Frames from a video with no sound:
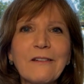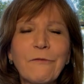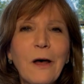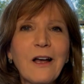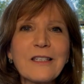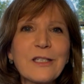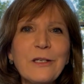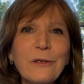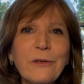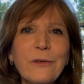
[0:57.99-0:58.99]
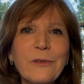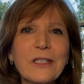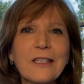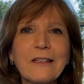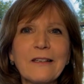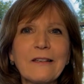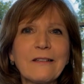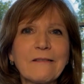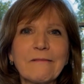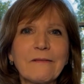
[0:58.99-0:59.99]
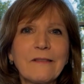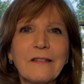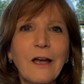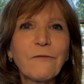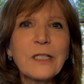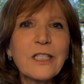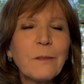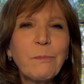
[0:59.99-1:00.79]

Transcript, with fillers: Fox News, Huffington